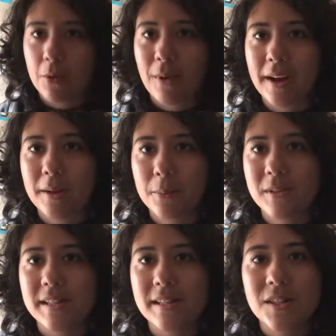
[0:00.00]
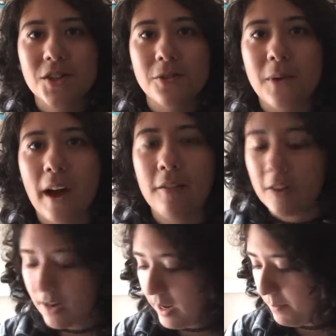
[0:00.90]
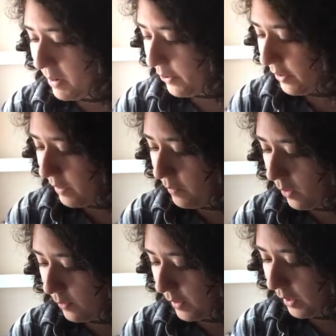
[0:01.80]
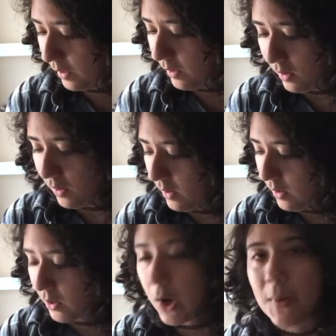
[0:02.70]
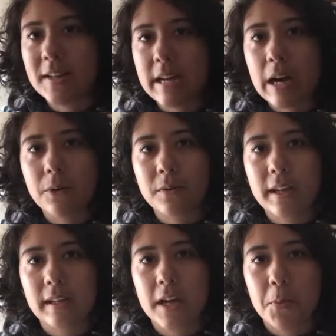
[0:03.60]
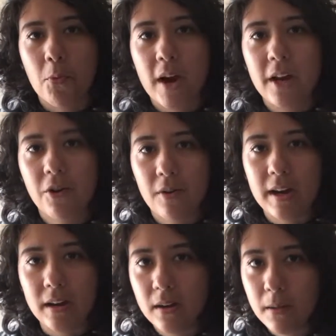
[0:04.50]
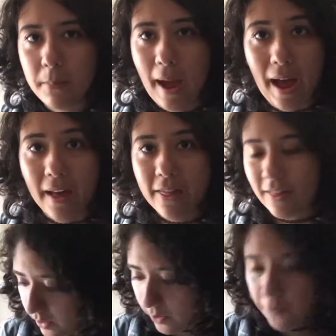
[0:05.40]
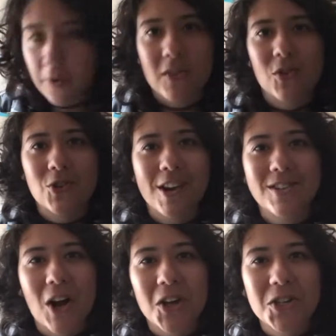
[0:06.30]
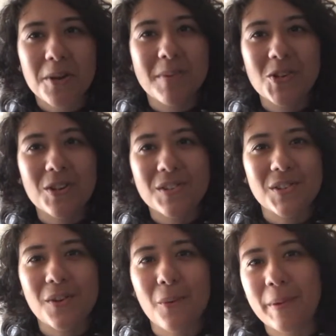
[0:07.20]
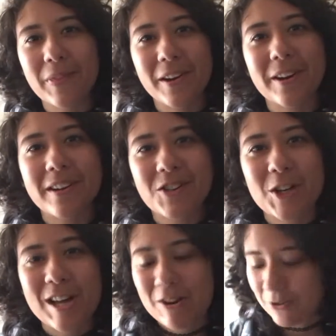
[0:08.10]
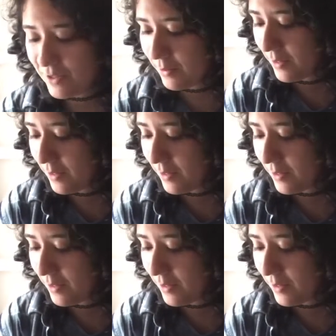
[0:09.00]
Mariah proceeds to have a nightmare involving going down a like bright green path. Her friends are trying to talk to her, but she doesn't know she can't understand what